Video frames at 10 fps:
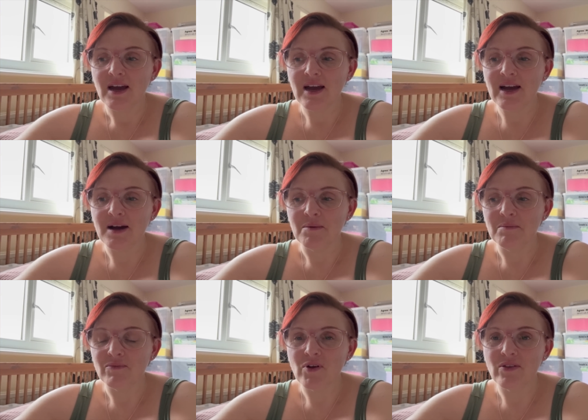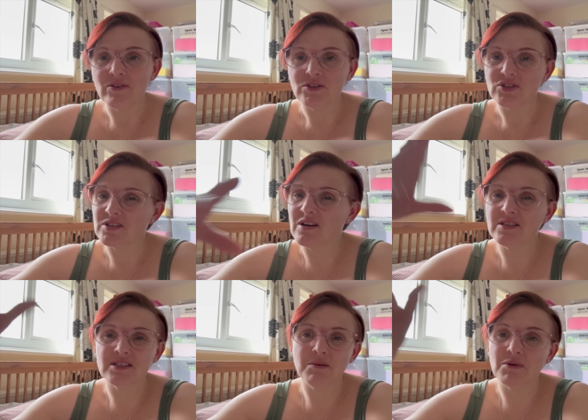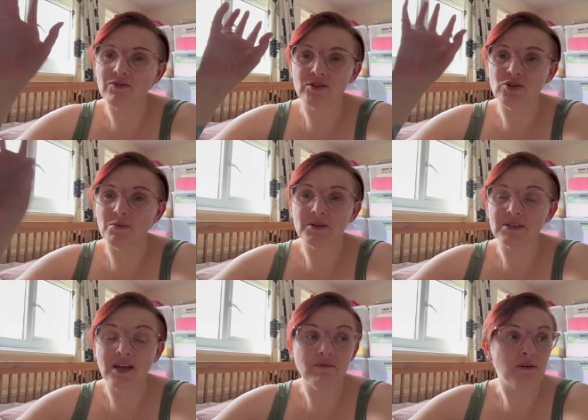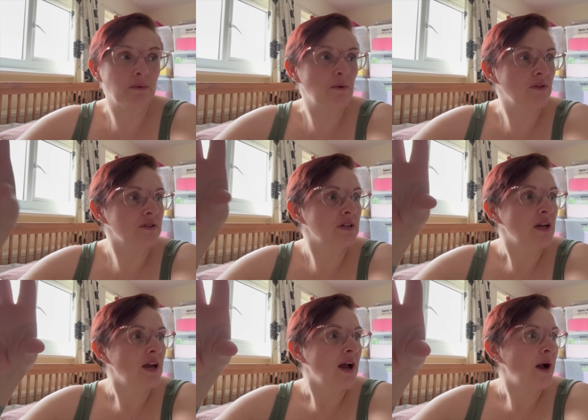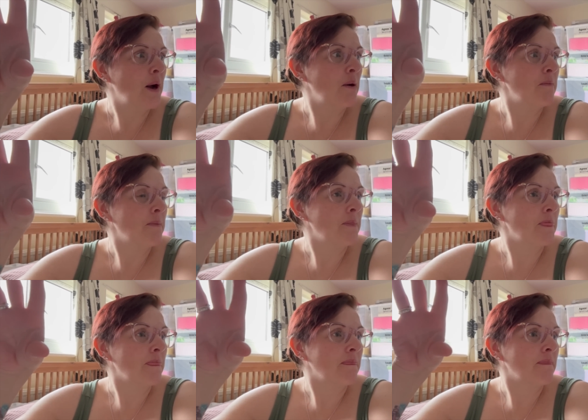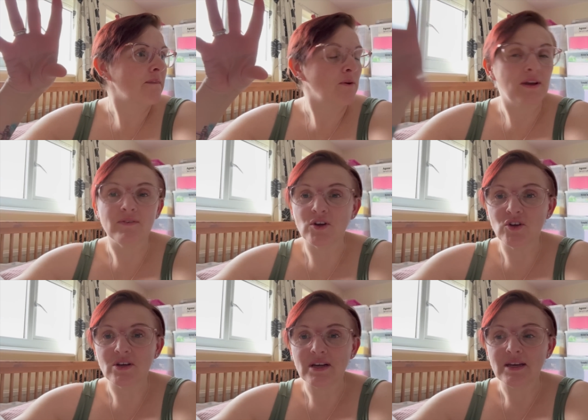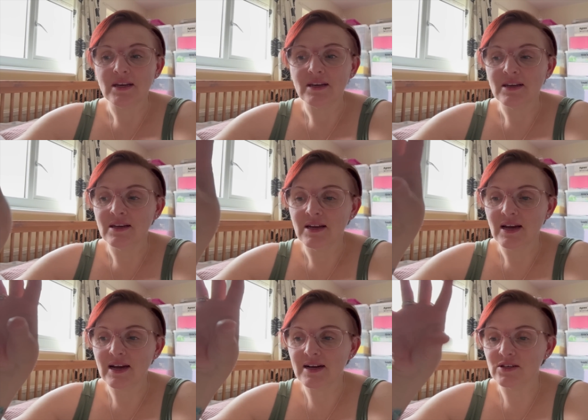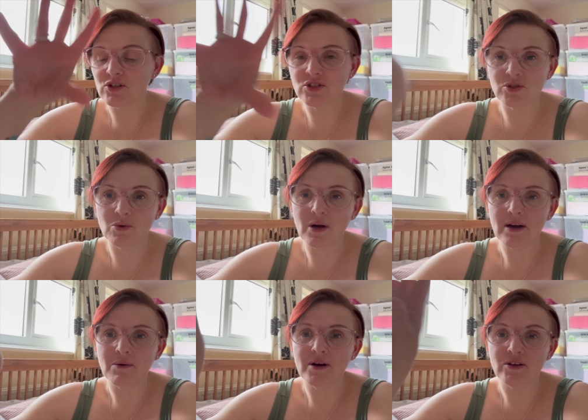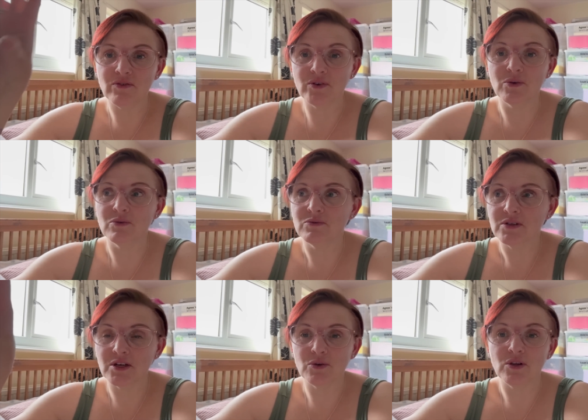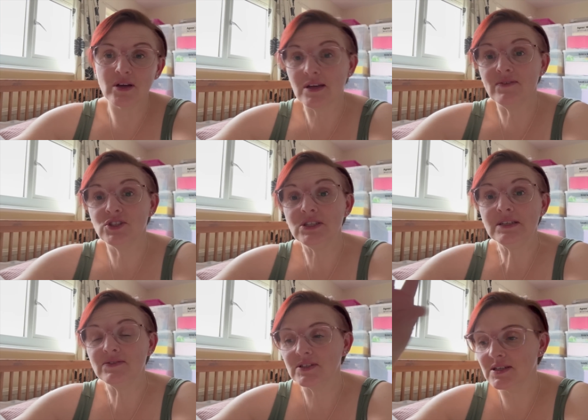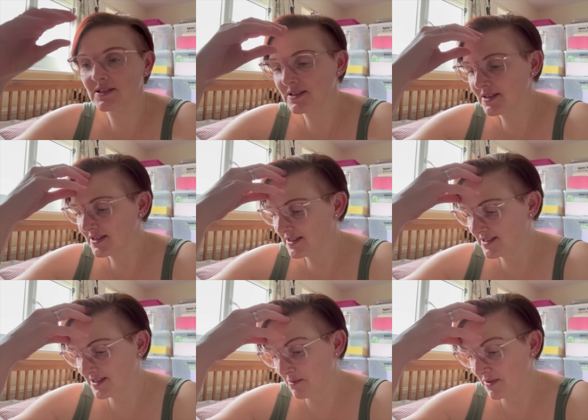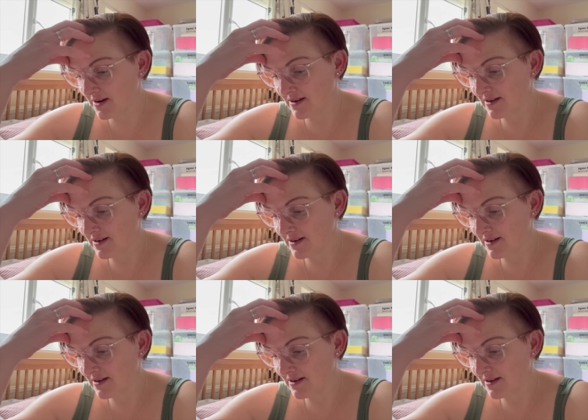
um, rather than just kind of skimming over the top because i can't really be bothered um, so i give it a good clean and a good sort out and you feel you know like you've achieved something